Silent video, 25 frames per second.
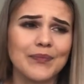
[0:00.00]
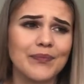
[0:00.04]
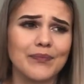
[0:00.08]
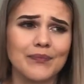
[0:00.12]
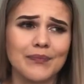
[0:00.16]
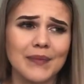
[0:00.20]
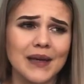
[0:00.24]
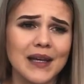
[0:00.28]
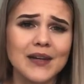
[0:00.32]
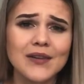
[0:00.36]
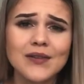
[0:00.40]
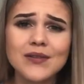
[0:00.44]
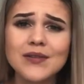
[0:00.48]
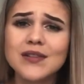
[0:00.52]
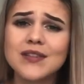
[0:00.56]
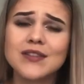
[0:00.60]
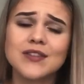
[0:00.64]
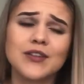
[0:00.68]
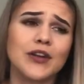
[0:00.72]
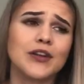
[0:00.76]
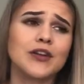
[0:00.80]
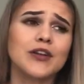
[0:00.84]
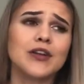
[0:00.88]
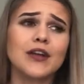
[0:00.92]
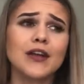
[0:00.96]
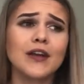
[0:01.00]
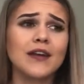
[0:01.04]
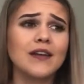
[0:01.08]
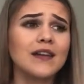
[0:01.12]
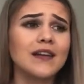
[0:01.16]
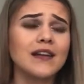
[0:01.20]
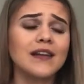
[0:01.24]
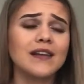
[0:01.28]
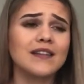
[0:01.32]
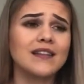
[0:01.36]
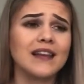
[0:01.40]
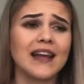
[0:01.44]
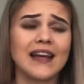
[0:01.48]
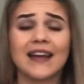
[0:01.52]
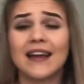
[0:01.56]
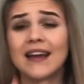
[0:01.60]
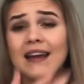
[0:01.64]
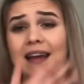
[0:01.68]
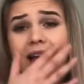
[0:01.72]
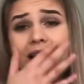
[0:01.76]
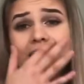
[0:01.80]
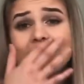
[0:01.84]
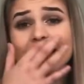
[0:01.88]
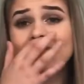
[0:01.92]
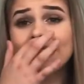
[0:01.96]
meals. So you could, like,
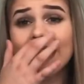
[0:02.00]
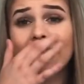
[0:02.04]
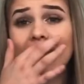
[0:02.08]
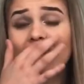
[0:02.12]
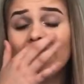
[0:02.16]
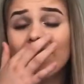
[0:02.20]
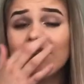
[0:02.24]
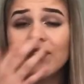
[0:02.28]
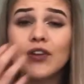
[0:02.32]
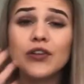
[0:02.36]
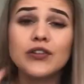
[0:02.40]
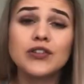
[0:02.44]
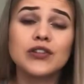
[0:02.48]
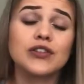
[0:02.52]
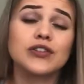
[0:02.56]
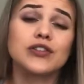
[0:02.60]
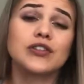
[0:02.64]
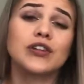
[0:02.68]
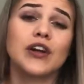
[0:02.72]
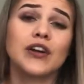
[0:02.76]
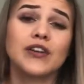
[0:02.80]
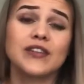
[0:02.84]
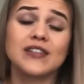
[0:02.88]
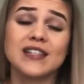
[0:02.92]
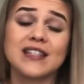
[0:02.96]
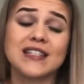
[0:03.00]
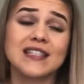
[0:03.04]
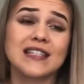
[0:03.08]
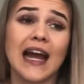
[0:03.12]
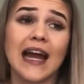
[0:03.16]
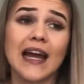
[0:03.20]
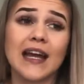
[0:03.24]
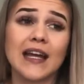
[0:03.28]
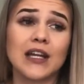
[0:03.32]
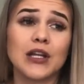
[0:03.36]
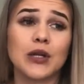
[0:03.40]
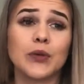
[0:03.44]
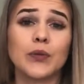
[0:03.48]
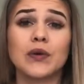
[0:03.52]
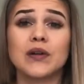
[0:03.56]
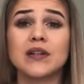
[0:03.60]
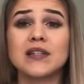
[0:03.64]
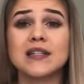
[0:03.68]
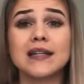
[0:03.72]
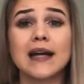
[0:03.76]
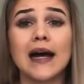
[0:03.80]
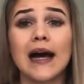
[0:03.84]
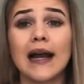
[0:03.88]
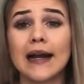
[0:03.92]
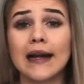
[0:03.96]
say if you just chose steak and you wanted
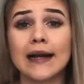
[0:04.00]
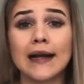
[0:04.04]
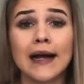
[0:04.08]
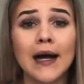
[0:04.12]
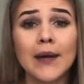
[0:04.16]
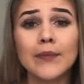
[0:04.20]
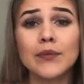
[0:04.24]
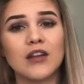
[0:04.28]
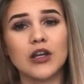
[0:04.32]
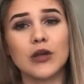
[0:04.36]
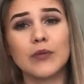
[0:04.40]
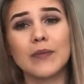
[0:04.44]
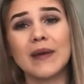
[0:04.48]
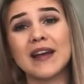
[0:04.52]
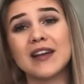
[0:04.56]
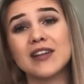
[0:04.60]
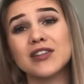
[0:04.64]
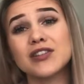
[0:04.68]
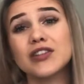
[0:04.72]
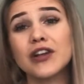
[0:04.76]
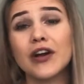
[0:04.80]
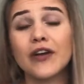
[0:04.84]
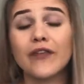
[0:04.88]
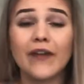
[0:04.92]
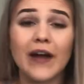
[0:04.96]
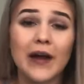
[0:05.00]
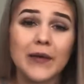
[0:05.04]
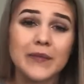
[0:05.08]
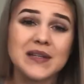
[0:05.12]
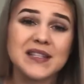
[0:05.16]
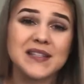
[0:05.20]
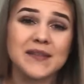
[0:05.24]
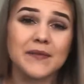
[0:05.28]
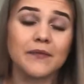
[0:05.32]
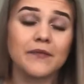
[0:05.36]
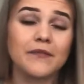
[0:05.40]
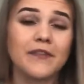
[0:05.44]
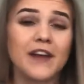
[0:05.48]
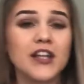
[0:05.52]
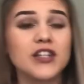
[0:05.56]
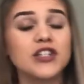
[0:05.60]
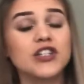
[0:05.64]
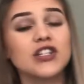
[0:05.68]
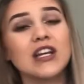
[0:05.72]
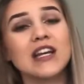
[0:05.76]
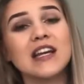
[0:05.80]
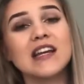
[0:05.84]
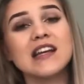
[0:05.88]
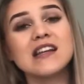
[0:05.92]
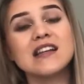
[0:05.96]
to cut it up, you can make a stir fry with some
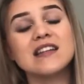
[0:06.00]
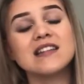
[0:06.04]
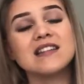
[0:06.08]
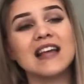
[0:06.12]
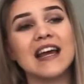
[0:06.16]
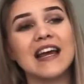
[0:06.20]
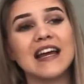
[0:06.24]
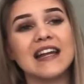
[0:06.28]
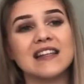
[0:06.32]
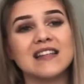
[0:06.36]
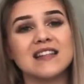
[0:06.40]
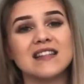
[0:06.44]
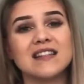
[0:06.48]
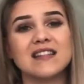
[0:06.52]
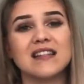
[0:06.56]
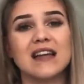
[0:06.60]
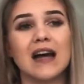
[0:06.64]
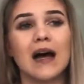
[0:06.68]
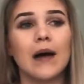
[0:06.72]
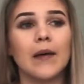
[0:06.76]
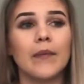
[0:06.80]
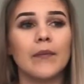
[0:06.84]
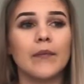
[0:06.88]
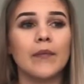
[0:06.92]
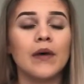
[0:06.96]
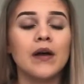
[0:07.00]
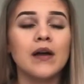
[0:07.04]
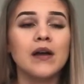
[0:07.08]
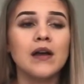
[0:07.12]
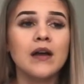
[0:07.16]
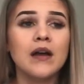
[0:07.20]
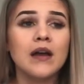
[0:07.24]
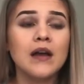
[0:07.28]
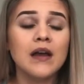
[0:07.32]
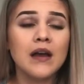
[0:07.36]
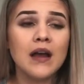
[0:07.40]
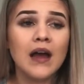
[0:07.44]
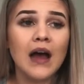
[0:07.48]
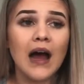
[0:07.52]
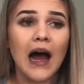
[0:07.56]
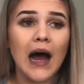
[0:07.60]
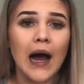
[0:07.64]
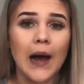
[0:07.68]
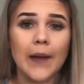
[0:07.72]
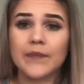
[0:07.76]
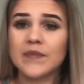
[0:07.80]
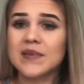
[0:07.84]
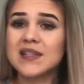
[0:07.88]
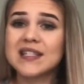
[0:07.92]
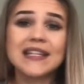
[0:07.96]
veggies and some
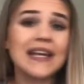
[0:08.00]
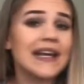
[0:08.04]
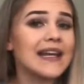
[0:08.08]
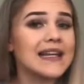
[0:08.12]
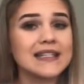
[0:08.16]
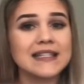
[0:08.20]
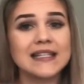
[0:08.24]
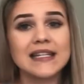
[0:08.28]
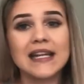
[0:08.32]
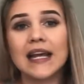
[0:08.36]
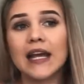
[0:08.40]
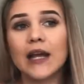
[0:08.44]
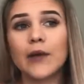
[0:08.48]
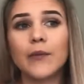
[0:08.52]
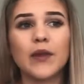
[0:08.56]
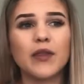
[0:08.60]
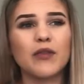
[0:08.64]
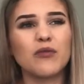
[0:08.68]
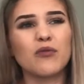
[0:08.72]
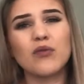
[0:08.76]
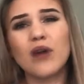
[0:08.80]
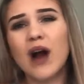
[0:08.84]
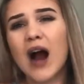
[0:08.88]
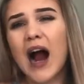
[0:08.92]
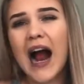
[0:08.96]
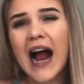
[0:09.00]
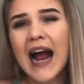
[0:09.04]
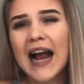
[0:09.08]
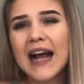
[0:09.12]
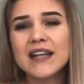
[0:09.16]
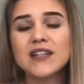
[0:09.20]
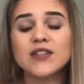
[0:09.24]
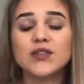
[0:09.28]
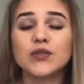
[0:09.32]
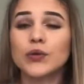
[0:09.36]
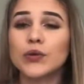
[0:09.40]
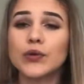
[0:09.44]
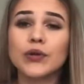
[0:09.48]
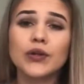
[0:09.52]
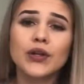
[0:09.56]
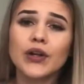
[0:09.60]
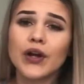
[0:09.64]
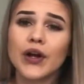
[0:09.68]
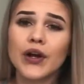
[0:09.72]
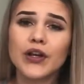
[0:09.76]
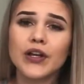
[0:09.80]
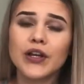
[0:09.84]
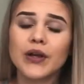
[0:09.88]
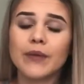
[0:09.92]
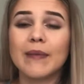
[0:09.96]
seasoning with rice, or, you
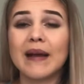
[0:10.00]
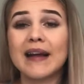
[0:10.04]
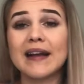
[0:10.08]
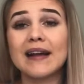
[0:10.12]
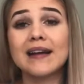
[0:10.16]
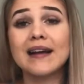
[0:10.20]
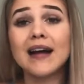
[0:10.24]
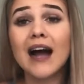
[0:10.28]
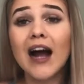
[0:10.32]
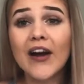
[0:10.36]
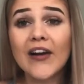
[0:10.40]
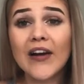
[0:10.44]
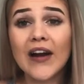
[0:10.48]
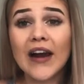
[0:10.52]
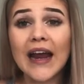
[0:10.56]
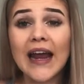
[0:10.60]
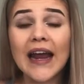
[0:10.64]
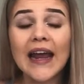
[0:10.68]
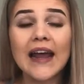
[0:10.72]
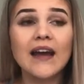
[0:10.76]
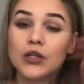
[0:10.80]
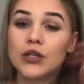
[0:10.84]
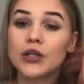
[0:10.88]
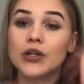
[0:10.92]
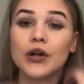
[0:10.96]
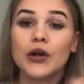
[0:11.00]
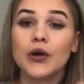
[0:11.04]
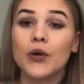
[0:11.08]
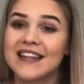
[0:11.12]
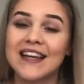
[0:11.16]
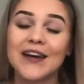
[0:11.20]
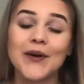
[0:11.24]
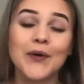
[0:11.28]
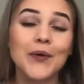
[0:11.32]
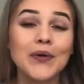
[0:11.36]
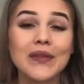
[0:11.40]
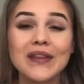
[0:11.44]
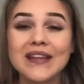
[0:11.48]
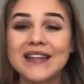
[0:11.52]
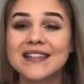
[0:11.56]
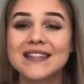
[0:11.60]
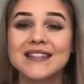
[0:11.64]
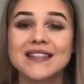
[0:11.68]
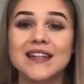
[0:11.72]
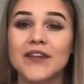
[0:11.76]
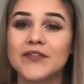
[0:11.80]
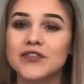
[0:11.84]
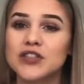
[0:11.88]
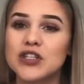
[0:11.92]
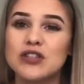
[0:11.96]
know, you can make a curry. You know, all this
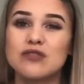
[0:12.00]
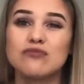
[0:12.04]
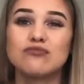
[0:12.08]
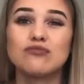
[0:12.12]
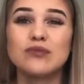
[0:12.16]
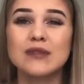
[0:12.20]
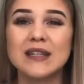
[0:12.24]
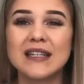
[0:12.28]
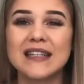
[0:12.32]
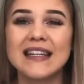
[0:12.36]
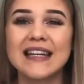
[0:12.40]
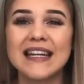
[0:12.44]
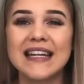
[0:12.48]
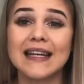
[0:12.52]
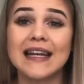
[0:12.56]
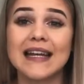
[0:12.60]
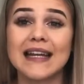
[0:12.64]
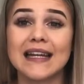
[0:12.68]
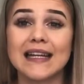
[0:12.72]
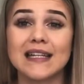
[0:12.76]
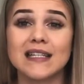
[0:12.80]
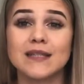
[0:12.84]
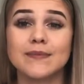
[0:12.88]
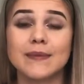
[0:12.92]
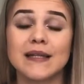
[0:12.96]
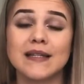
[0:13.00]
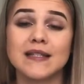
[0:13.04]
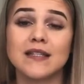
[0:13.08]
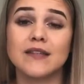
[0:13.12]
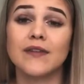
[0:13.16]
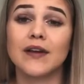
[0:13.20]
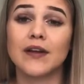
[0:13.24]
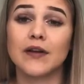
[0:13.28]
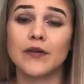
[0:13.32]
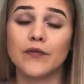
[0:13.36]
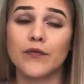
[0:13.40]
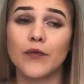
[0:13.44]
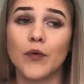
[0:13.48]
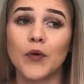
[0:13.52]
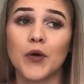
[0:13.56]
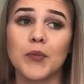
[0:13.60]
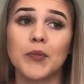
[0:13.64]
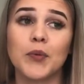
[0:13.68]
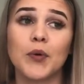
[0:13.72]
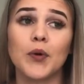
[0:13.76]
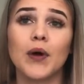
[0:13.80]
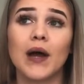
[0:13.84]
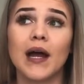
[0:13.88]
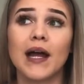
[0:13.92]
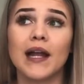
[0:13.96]
stuff just really inexpensive and
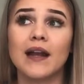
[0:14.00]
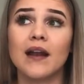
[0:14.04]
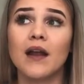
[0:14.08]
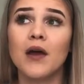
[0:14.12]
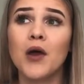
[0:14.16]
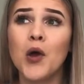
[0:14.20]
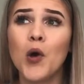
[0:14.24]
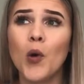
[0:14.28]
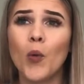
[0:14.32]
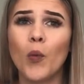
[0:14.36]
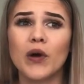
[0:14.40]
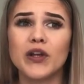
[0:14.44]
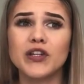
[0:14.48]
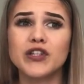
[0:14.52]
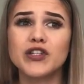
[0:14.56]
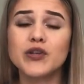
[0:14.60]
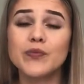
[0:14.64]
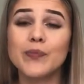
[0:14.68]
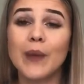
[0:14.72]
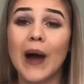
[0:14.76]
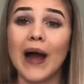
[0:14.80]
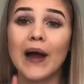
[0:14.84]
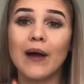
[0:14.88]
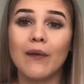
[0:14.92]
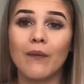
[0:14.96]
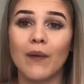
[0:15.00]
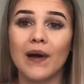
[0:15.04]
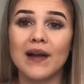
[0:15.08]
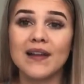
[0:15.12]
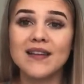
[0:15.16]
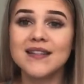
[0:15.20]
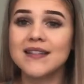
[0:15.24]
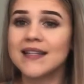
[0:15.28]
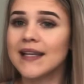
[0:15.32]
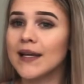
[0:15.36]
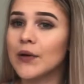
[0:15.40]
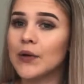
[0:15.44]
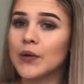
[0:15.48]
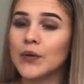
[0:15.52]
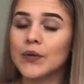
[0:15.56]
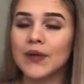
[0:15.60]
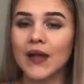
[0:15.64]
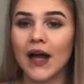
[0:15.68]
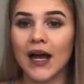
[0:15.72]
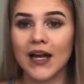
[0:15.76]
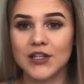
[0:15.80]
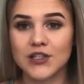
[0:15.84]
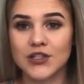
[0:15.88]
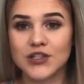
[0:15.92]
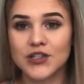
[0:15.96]
affordable, and once you buy it once, it'll
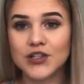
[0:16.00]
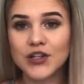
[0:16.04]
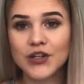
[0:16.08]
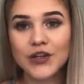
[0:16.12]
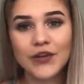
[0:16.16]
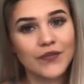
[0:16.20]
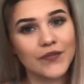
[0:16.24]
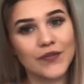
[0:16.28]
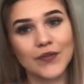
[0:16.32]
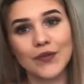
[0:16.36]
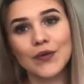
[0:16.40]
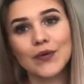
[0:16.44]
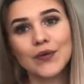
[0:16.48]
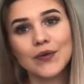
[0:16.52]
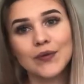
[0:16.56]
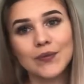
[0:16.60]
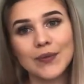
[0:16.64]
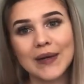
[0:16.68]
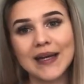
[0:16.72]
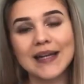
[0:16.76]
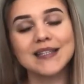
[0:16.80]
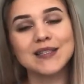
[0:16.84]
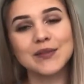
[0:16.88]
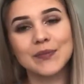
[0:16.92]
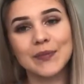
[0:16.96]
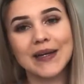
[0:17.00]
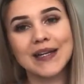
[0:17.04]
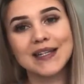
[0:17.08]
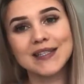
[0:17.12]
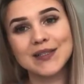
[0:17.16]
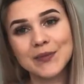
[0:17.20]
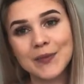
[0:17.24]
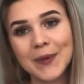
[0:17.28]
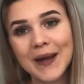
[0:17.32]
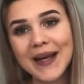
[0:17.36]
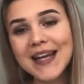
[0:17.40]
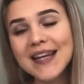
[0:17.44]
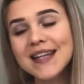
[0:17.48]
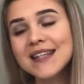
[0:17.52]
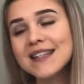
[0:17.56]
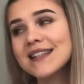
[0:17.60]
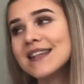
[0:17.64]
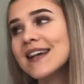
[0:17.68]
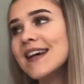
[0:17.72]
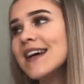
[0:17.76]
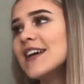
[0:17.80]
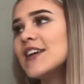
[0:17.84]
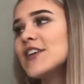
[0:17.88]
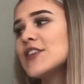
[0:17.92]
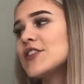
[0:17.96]
last you for weeks and weeks and weeks.
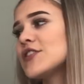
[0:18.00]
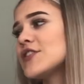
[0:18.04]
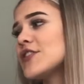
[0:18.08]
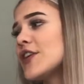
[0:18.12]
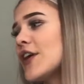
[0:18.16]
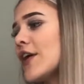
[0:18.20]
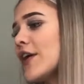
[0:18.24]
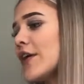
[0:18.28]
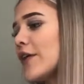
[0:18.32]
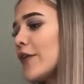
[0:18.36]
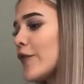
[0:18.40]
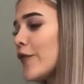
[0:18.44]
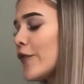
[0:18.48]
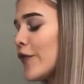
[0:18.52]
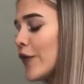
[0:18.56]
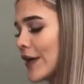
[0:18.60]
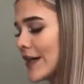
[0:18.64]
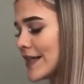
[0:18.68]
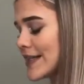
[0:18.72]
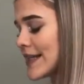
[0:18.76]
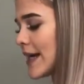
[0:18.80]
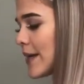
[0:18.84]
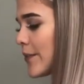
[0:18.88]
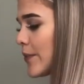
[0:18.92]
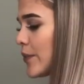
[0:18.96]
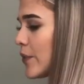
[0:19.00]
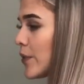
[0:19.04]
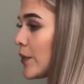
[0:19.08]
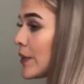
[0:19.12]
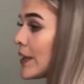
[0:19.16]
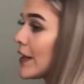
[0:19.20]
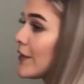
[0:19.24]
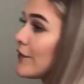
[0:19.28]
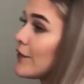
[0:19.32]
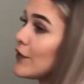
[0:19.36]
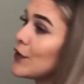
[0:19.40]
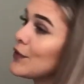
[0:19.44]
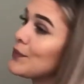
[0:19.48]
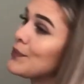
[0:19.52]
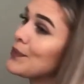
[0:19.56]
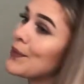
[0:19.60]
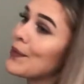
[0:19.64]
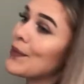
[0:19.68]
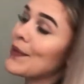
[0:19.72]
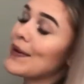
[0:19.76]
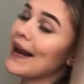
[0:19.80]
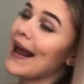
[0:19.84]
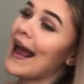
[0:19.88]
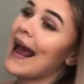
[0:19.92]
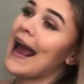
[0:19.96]
So for example, if you
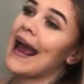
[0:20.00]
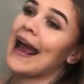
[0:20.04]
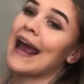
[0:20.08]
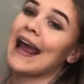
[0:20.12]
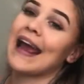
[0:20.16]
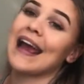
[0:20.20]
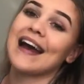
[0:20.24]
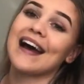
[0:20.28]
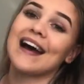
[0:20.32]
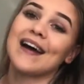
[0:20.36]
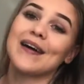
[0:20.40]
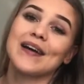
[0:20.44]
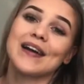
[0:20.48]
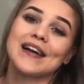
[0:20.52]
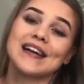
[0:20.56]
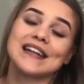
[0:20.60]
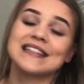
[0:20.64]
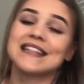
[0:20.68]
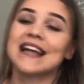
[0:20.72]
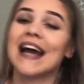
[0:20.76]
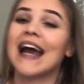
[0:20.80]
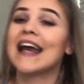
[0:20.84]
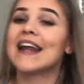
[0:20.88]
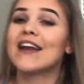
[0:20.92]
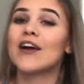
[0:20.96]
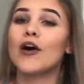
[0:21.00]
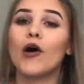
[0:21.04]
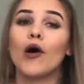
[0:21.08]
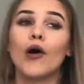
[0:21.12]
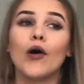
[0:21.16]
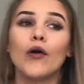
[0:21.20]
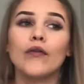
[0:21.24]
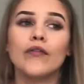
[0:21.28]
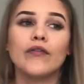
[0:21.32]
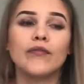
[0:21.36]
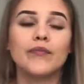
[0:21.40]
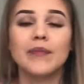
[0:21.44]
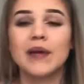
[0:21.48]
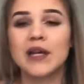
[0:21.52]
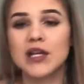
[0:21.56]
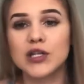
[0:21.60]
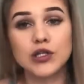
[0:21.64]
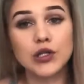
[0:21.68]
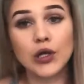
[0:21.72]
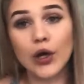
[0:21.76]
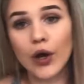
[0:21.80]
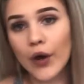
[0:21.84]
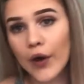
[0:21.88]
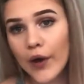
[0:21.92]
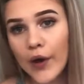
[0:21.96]
bought a container of
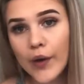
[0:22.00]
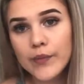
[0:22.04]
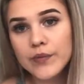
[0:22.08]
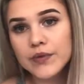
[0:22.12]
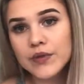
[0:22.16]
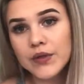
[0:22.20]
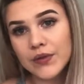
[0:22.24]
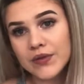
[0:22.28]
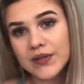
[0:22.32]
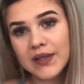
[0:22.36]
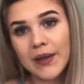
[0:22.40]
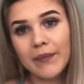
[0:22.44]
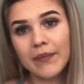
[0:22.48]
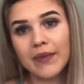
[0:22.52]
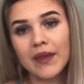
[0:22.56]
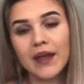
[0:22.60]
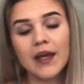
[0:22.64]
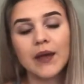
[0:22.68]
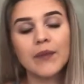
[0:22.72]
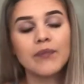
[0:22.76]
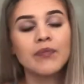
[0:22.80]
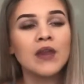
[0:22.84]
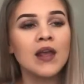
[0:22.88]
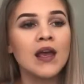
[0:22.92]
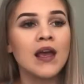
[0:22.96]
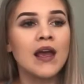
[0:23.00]
mixed herbs or something